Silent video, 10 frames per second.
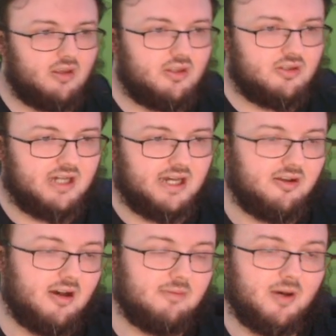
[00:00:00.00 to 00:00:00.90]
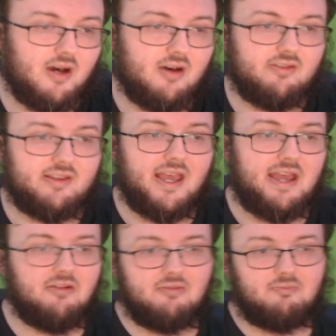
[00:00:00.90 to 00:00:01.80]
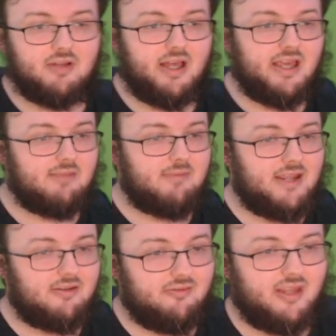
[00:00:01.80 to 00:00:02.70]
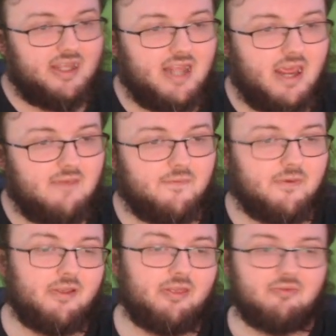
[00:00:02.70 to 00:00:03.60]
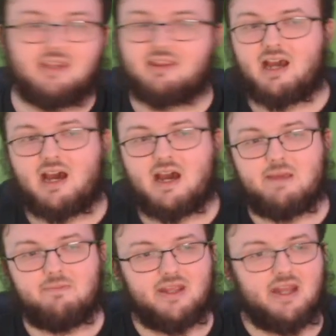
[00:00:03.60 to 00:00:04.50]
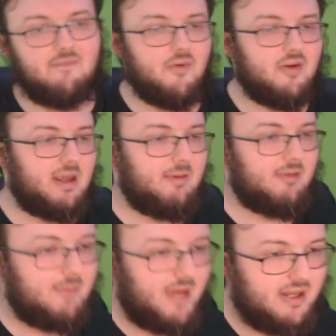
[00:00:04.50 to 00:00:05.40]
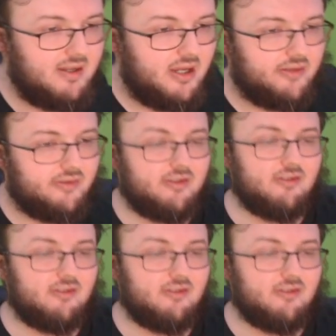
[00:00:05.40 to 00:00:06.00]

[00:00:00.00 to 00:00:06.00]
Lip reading: John Harbaugh said on playing the Bengals in three times in a four-game span, there's a